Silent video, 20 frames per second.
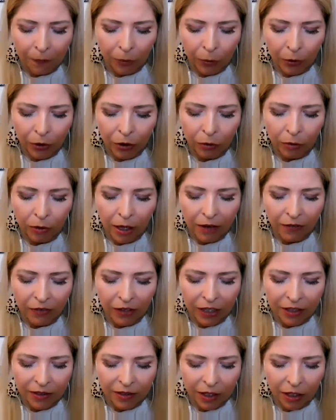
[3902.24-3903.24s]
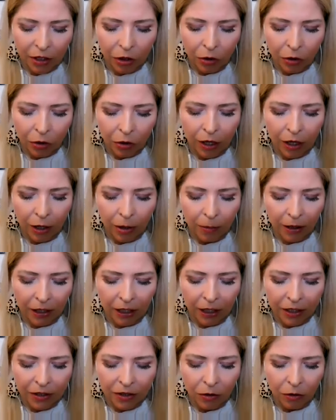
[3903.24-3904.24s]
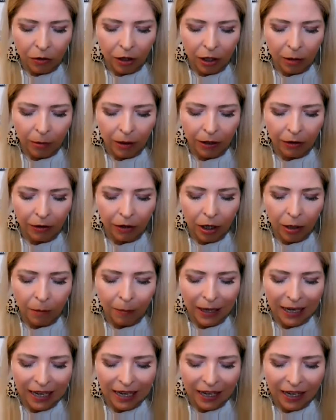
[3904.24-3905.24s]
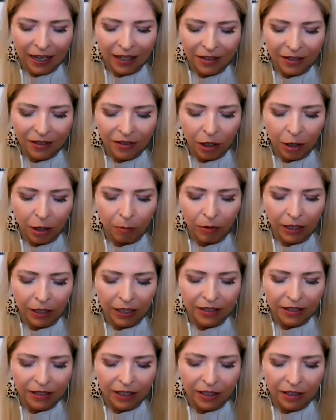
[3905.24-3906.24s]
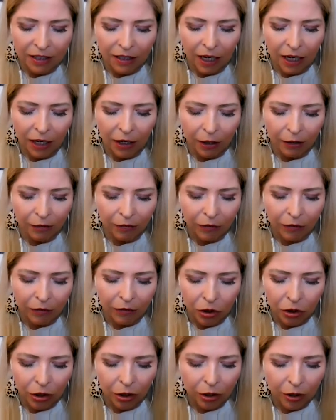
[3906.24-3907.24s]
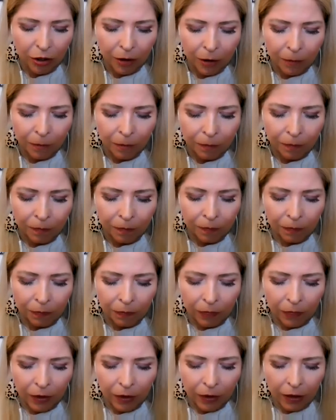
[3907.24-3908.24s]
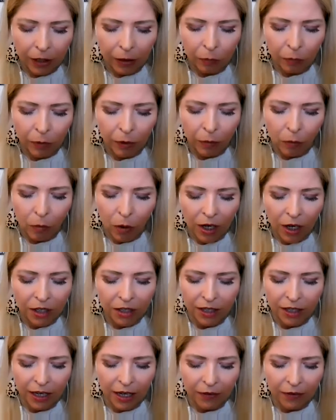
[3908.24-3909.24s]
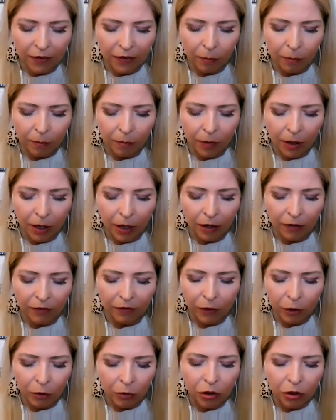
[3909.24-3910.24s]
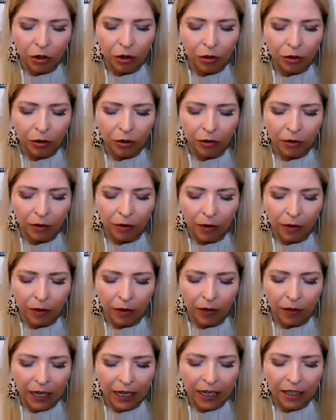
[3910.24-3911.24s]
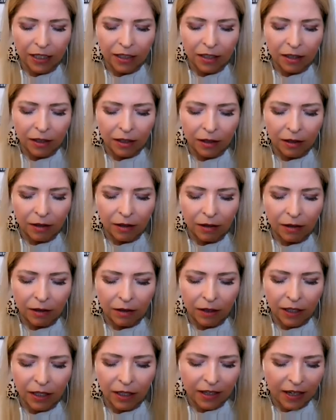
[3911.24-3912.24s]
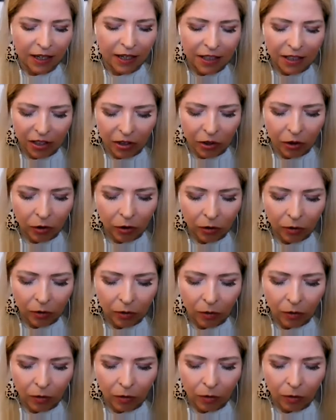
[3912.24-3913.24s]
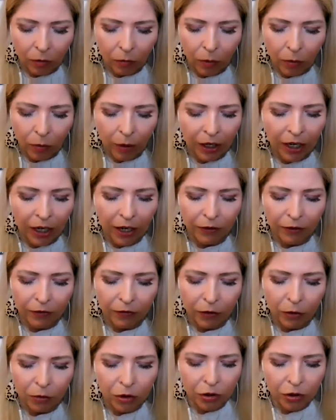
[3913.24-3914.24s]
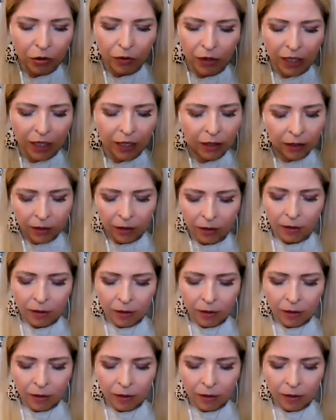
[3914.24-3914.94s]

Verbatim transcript: Lord, you love us and you care about us. You care about our past, our present, and our future. God, we want to have a, a future that is ideal. We want to have a future that